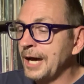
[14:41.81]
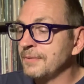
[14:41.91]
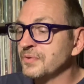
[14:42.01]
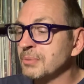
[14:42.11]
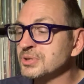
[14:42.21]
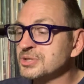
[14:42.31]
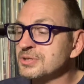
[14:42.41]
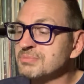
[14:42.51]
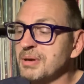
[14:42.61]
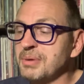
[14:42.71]
Number 2
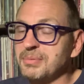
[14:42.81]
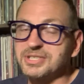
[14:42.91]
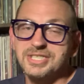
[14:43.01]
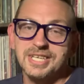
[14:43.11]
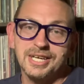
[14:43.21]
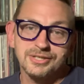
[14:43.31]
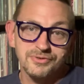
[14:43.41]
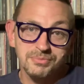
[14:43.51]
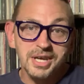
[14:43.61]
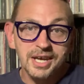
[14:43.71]
is My Baby Just Cares For
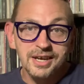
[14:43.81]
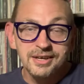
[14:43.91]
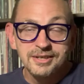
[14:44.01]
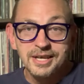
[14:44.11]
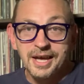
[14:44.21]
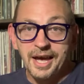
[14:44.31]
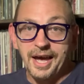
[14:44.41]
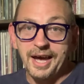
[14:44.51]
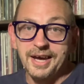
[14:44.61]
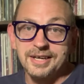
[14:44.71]
Me,
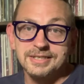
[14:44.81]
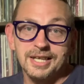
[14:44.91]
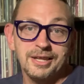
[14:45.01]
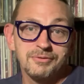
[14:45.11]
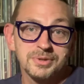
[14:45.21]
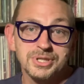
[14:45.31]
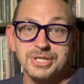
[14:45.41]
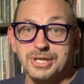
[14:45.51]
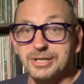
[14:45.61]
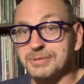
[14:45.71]
and I love when she
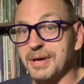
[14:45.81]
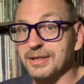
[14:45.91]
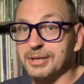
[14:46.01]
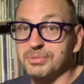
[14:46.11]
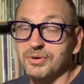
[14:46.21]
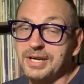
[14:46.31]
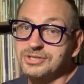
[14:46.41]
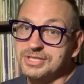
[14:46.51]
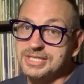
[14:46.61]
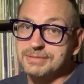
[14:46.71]
talks about
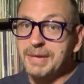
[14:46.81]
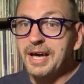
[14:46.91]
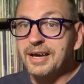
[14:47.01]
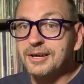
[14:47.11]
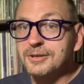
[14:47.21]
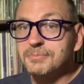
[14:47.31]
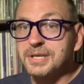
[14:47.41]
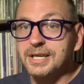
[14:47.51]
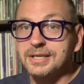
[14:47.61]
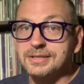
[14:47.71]
Liberace's smile,
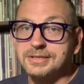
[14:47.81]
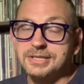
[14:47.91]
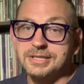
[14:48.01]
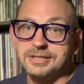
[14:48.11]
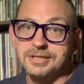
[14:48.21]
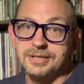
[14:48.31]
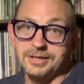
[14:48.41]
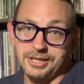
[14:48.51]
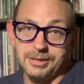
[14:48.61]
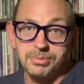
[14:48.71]
because
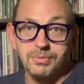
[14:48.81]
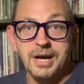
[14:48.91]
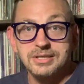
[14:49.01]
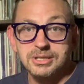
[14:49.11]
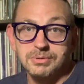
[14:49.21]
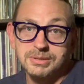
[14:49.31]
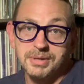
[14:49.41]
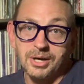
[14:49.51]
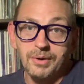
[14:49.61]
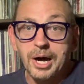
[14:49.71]
Liberace was
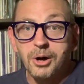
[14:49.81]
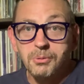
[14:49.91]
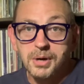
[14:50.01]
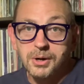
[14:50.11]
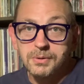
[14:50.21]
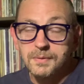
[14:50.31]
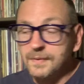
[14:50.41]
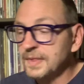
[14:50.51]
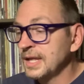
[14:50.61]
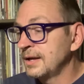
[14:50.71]
big ol' homo,
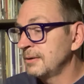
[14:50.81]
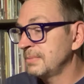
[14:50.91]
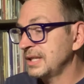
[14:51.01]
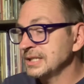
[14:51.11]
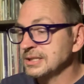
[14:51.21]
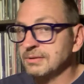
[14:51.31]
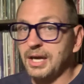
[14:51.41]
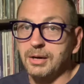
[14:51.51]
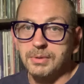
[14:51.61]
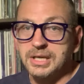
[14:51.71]
but that's
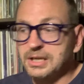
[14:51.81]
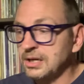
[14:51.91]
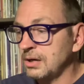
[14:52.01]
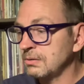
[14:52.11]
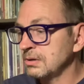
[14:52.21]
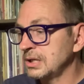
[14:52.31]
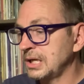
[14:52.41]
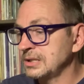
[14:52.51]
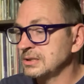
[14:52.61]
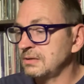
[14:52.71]
okay, we didn't know in
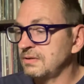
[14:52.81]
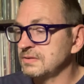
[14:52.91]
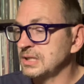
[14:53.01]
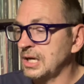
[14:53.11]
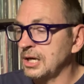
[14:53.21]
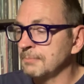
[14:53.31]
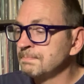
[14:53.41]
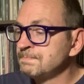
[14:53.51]
1959.